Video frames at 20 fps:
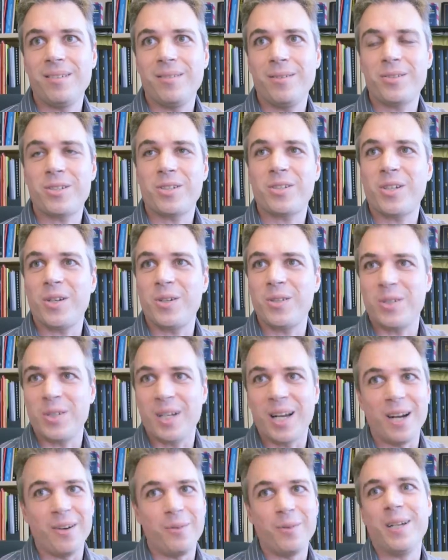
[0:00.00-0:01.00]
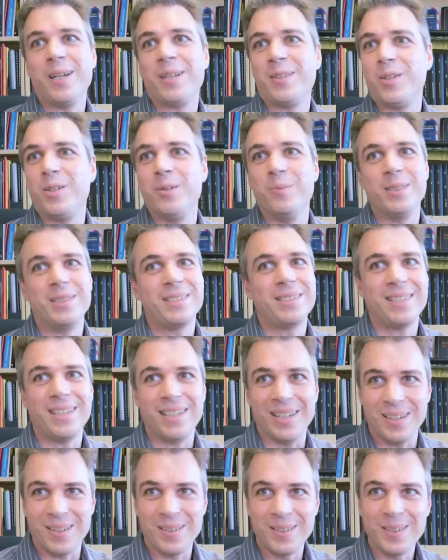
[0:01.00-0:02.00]
which just shows you how we as humans, you
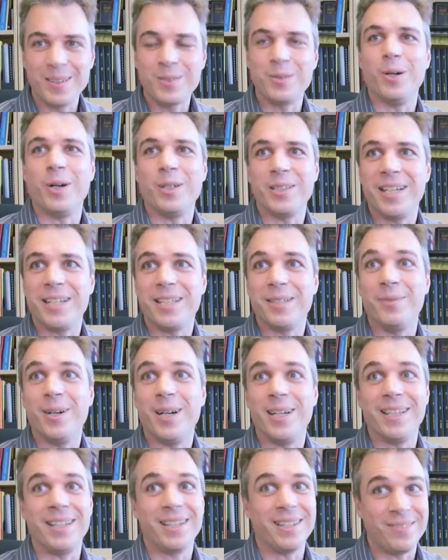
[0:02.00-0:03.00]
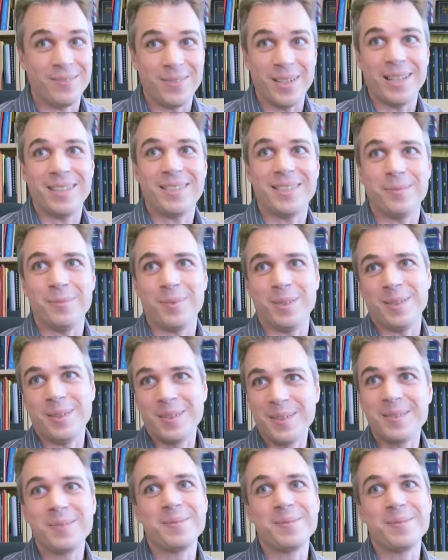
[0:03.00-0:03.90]
know, do our data mining, really simple.